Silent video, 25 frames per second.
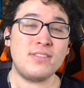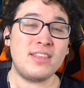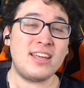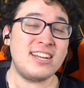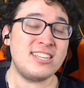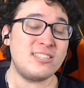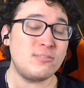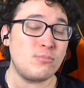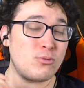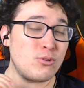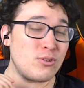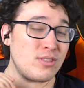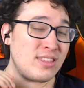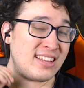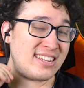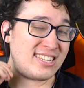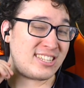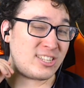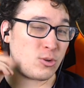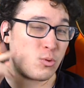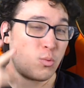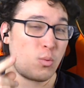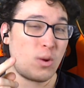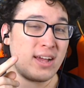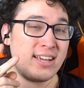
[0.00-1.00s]
That is more than
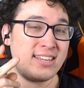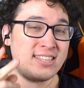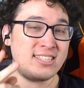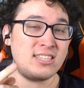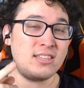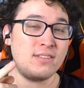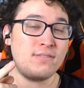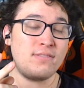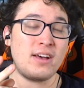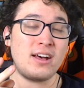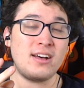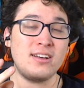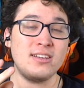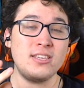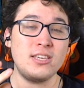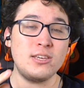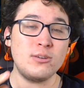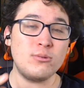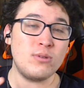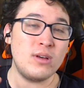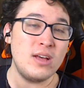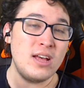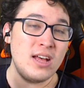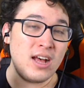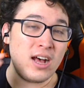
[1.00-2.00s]
twice the
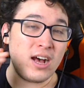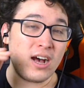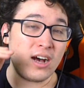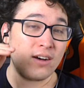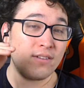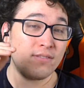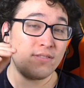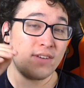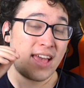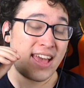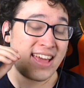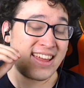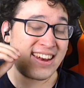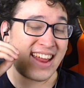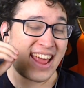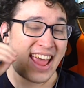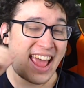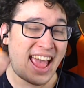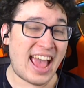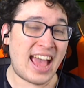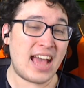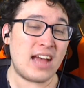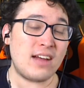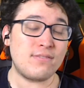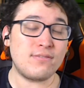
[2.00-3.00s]
value of an
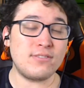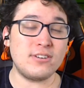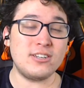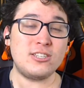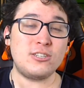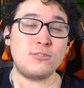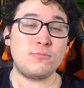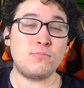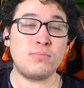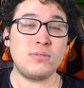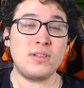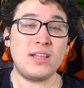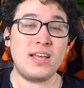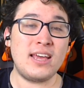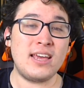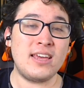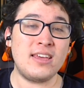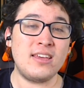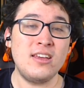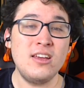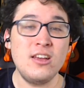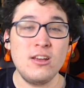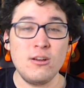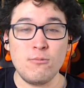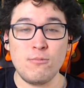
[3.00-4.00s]
average
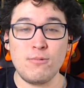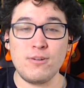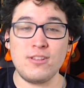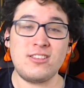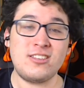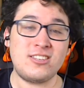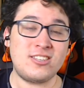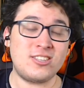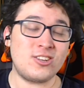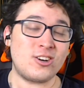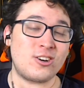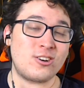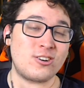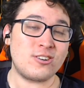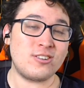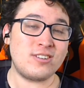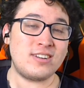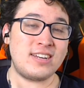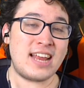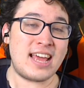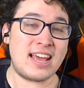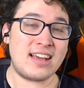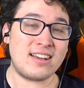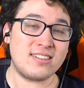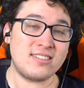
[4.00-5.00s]
play with starter
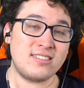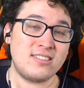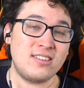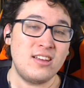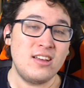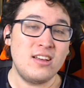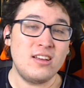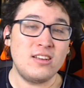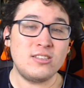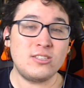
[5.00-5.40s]
decks.